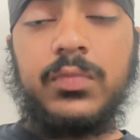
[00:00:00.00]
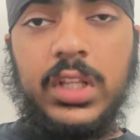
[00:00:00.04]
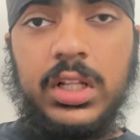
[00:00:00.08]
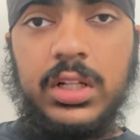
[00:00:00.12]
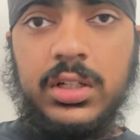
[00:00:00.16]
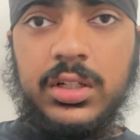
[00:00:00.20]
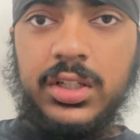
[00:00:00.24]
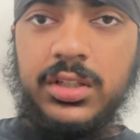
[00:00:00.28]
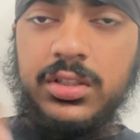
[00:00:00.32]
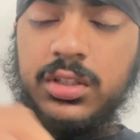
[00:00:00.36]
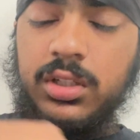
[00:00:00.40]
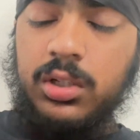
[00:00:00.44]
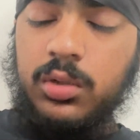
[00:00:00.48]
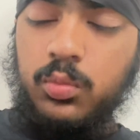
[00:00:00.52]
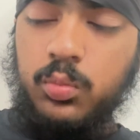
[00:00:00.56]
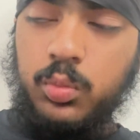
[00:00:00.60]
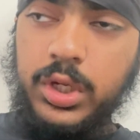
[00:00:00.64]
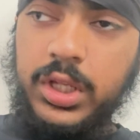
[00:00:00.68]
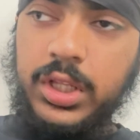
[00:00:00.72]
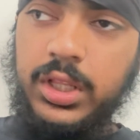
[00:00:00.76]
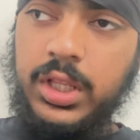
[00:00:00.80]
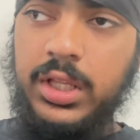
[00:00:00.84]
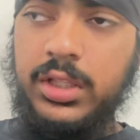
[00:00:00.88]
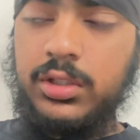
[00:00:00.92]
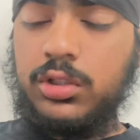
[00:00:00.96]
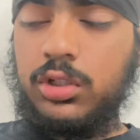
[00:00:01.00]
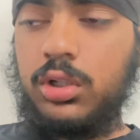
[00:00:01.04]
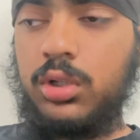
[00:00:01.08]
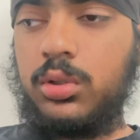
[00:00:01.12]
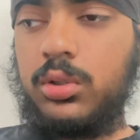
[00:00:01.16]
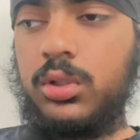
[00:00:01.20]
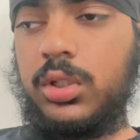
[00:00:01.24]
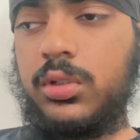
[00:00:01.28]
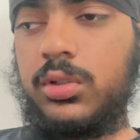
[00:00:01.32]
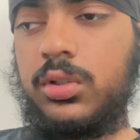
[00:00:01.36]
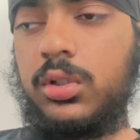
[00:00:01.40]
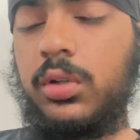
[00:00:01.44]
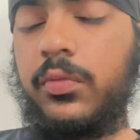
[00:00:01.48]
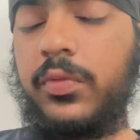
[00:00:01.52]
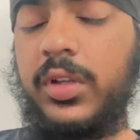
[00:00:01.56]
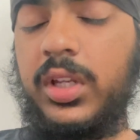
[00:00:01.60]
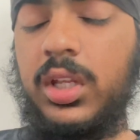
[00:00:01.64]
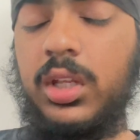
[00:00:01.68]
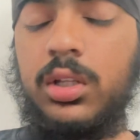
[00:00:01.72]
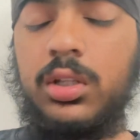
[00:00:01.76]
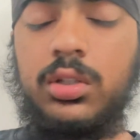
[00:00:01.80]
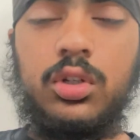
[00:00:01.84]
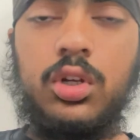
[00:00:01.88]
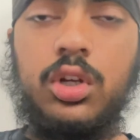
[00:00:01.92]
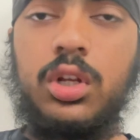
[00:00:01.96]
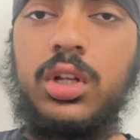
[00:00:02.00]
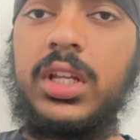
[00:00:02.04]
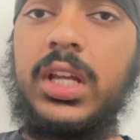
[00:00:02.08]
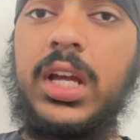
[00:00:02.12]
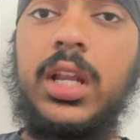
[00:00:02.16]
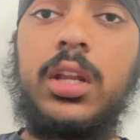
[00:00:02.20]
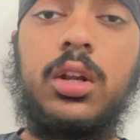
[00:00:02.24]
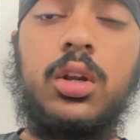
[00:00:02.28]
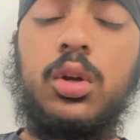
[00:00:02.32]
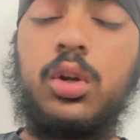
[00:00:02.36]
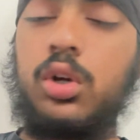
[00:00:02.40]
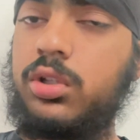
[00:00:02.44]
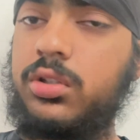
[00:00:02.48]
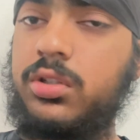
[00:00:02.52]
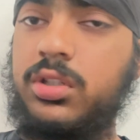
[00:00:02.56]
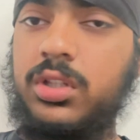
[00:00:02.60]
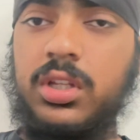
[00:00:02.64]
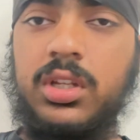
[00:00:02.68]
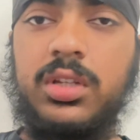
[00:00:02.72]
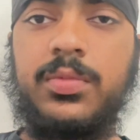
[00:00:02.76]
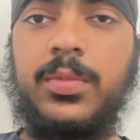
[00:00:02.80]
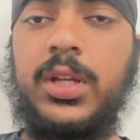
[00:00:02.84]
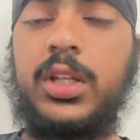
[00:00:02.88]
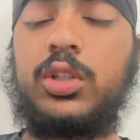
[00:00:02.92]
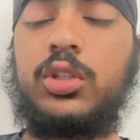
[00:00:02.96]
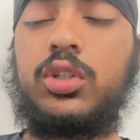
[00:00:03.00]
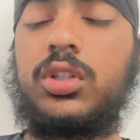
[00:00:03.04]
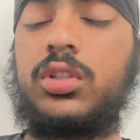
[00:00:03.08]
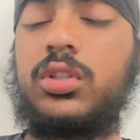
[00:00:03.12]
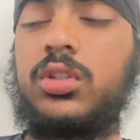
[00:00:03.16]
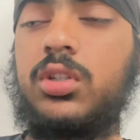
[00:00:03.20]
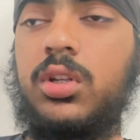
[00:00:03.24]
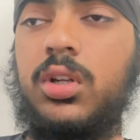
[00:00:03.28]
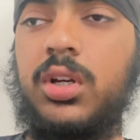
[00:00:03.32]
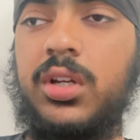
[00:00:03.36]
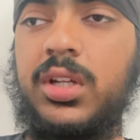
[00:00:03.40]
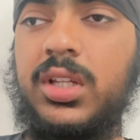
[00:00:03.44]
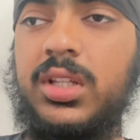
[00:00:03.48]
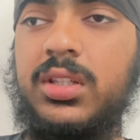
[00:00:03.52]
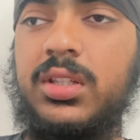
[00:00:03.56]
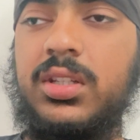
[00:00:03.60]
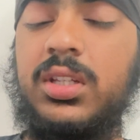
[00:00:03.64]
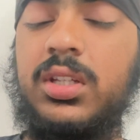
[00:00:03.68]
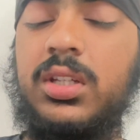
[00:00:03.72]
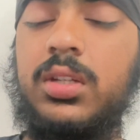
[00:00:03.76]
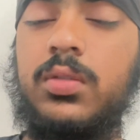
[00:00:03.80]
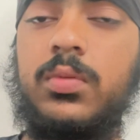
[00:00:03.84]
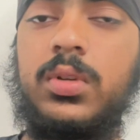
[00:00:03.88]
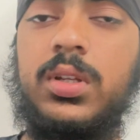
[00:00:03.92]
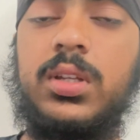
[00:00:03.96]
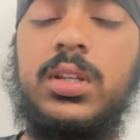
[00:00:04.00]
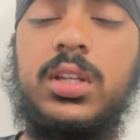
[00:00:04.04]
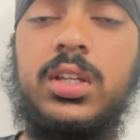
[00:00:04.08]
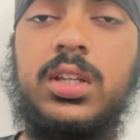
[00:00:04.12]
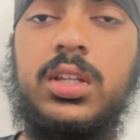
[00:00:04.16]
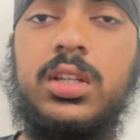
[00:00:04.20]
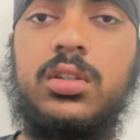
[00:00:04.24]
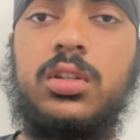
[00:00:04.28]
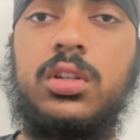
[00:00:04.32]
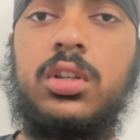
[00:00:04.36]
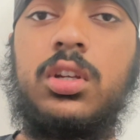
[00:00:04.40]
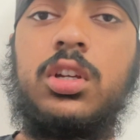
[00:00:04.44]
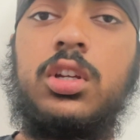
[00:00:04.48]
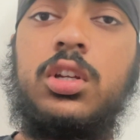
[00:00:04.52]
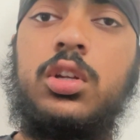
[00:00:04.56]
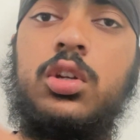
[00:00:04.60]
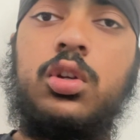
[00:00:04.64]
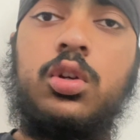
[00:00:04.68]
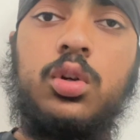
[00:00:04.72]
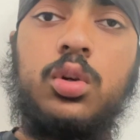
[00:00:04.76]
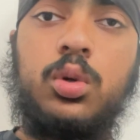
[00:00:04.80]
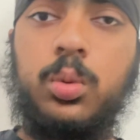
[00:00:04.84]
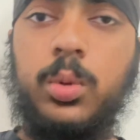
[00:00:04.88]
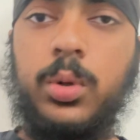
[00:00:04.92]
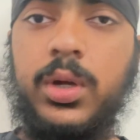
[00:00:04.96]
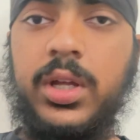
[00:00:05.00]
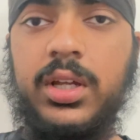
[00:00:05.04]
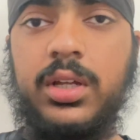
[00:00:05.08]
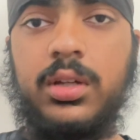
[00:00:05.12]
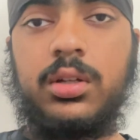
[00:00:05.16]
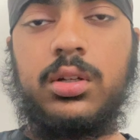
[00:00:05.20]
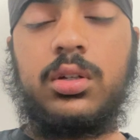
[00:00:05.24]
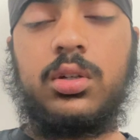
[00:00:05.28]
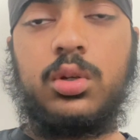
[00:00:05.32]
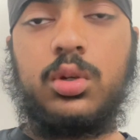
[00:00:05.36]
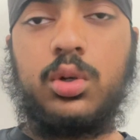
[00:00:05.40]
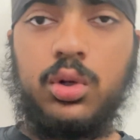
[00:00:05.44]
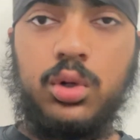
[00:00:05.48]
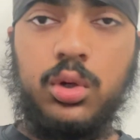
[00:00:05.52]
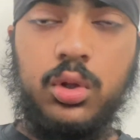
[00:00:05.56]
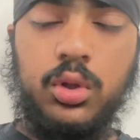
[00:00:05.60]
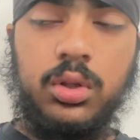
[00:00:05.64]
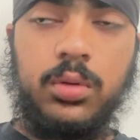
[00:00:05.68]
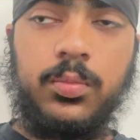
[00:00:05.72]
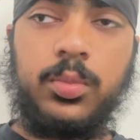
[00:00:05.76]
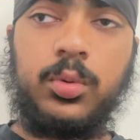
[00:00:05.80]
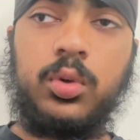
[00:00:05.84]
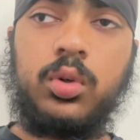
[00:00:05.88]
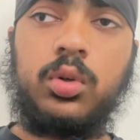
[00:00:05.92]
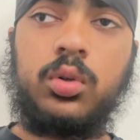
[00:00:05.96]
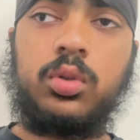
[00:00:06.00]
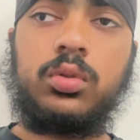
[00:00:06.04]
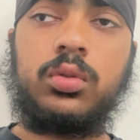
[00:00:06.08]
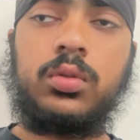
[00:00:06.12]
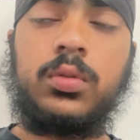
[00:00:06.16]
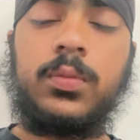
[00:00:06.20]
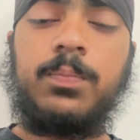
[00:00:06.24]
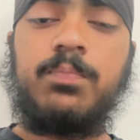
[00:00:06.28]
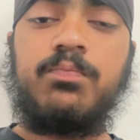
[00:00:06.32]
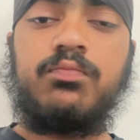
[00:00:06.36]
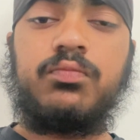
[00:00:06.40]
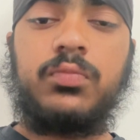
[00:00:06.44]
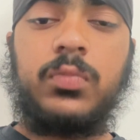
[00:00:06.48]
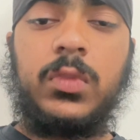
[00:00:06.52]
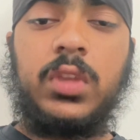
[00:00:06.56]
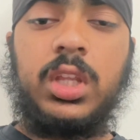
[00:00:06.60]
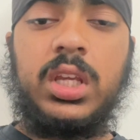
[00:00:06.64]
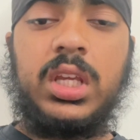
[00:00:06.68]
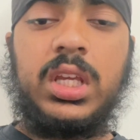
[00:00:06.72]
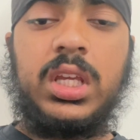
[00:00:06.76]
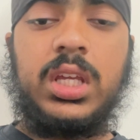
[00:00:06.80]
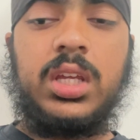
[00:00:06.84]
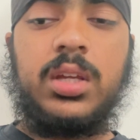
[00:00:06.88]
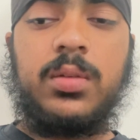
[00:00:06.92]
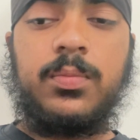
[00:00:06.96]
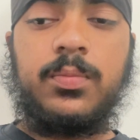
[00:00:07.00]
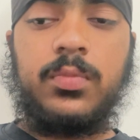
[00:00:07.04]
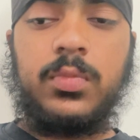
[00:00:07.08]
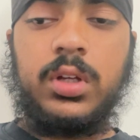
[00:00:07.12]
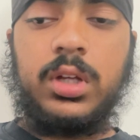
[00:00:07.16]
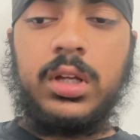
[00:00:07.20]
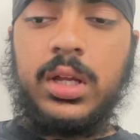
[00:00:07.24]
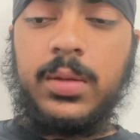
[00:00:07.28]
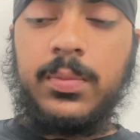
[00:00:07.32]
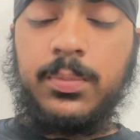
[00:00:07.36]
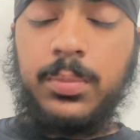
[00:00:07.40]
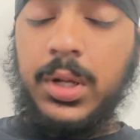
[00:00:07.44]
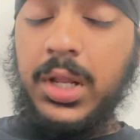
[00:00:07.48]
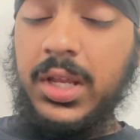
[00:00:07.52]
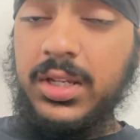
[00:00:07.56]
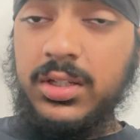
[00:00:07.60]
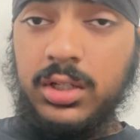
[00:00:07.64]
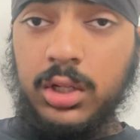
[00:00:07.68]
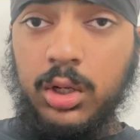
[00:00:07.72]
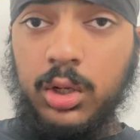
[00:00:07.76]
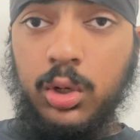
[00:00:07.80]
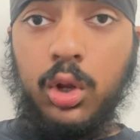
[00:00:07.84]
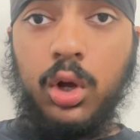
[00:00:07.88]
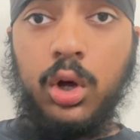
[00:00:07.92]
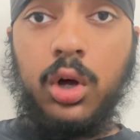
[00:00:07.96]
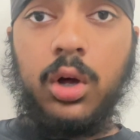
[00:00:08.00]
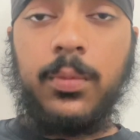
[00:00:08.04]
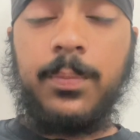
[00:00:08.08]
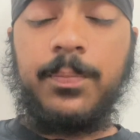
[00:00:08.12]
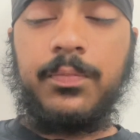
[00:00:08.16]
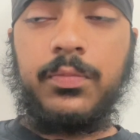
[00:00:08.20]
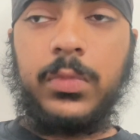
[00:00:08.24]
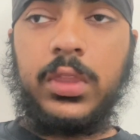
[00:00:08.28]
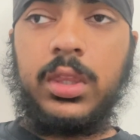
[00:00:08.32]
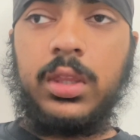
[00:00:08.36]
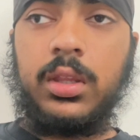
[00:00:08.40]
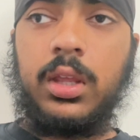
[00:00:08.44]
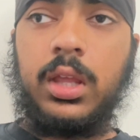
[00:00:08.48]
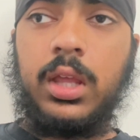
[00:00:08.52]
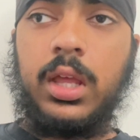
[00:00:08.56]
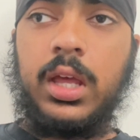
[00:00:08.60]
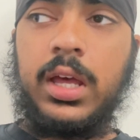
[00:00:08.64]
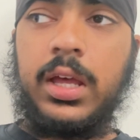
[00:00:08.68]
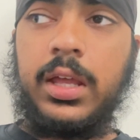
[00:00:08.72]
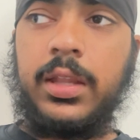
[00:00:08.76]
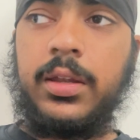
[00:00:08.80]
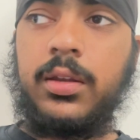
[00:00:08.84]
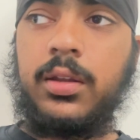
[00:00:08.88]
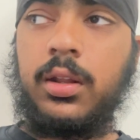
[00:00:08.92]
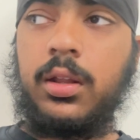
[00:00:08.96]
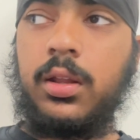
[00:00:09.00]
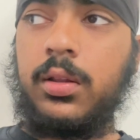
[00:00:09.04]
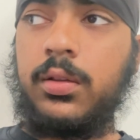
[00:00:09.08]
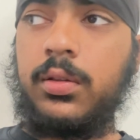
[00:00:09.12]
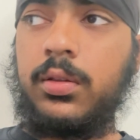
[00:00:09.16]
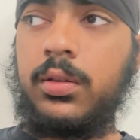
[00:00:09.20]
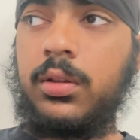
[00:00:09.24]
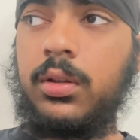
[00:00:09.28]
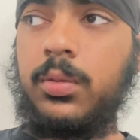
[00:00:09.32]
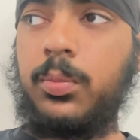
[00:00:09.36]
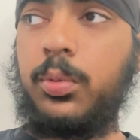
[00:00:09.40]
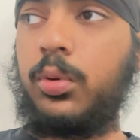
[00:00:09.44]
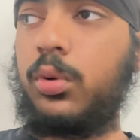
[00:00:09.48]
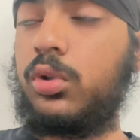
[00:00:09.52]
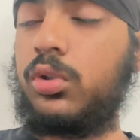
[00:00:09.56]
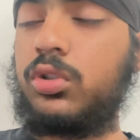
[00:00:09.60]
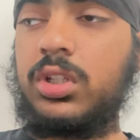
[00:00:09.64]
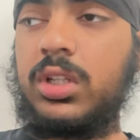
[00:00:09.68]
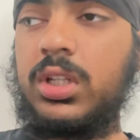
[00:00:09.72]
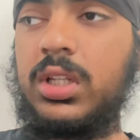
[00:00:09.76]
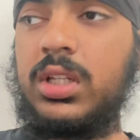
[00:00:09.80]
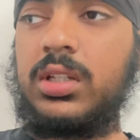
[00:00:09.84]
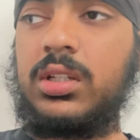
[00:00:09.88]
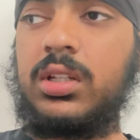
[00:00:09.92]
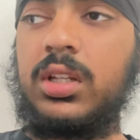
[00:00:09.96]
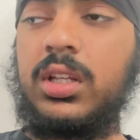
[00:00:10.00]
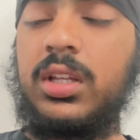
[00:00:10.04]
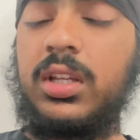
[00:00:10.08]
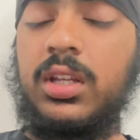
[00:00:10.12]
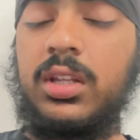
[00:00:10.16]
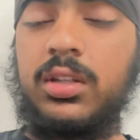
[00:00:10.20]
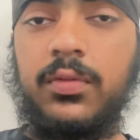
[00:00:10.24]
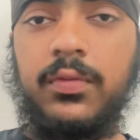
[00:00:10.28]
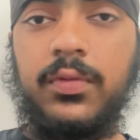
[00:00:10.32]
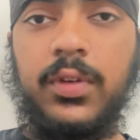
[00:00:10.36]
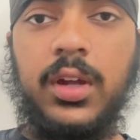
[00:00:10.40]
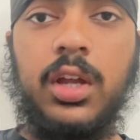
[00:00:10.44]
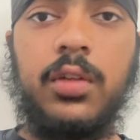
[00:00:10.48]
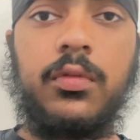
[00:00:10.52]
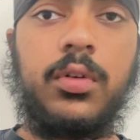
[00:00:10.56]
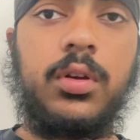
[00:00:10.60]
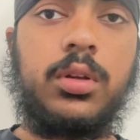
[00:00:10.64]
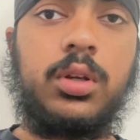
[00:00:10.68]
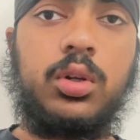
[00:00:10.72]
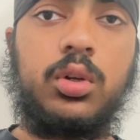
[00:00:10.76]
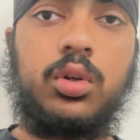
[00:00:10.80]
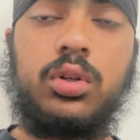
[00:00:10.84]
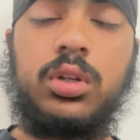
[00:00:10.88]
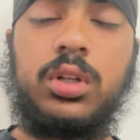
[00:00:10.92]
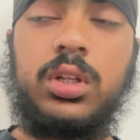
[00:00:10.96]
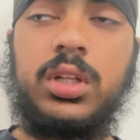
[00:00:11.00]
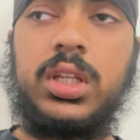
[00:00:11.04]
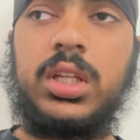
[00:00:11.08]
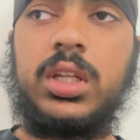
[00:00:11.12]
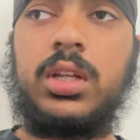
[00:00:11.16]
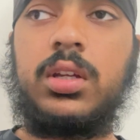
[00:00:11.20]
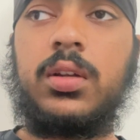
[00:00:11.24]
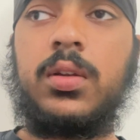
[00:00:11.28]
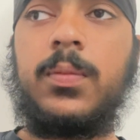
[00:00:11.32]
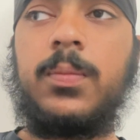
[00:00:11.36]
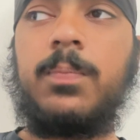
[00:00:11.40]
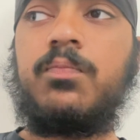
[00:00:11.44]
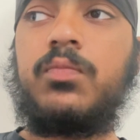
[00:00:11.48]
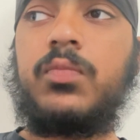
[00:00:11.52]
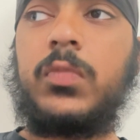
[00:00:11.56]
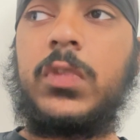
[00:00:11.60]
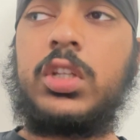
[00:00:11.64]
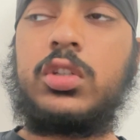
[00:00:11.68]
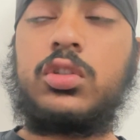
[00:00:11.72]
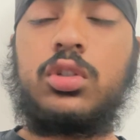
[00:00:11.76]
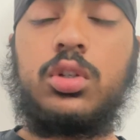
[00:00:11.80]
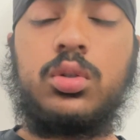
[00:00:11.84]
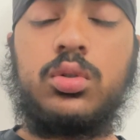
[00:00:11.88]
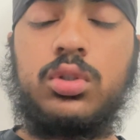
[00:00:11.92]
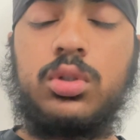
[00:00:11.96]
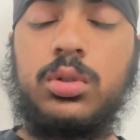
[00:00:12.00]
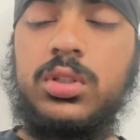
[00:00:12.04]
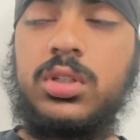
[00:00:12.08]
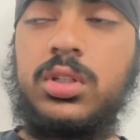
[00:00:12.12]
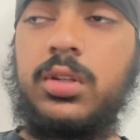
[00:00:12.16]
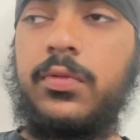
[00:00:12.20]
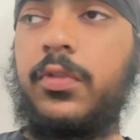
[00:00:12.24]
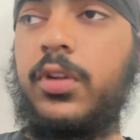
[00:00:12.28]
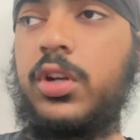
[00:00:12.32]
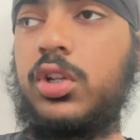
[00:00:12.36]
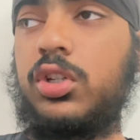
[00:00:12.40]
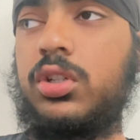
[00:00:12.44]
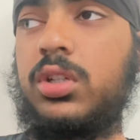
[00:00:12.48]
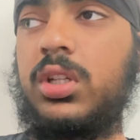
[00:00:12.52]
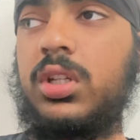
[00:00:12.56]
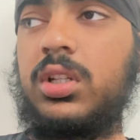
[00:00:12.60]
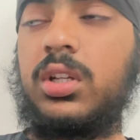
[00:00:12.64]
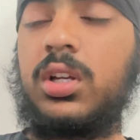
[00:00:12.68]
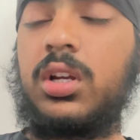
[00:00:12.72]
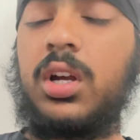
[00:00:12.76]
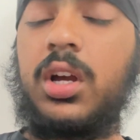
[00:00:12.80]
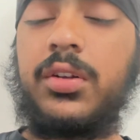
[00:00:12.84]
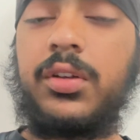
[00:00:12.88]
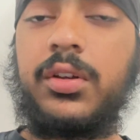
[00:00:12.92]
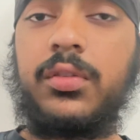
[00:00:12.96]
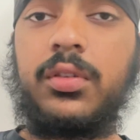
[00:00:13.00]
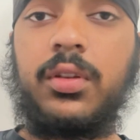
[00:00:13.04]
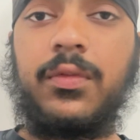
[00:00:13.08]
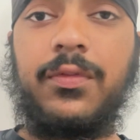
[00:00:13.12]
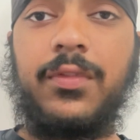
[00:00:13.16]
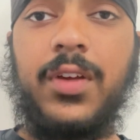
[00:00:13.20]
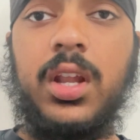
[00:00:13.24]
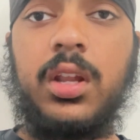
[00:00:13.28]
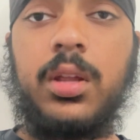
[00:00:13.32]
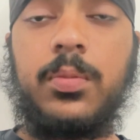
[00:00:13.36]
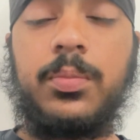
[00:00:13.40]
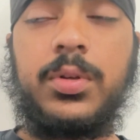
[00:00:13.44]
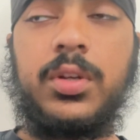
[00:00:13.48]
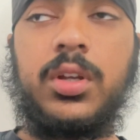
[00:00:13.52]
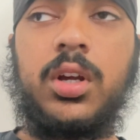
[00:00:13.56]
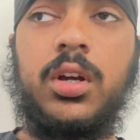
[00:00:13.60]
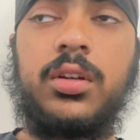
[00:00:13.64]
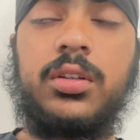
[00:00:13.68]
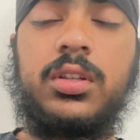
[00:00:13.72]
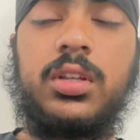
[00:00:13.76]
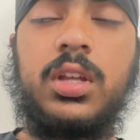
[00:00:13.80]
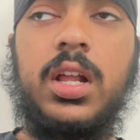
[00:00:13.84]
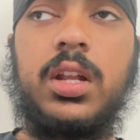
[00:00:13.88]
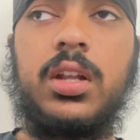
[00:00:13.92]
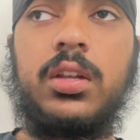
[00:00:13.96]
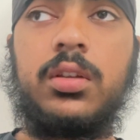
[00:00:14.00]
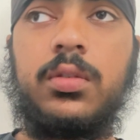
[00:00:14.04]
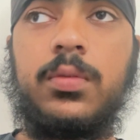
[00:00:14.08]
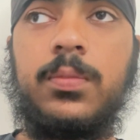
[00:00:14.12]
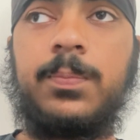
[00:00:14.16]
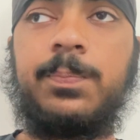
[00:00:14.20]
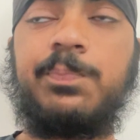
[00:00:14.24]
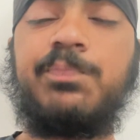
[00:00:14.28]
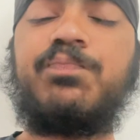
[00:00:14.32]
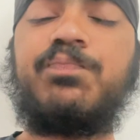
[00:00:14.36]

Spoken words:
listen, with Antonio Silva, he certainly added a lot to this Manchester United team. He is quick, good on the ball, and plays a lot. And the Portuguese league is a very, very good league. And so too is the French league to kind of develop young talent.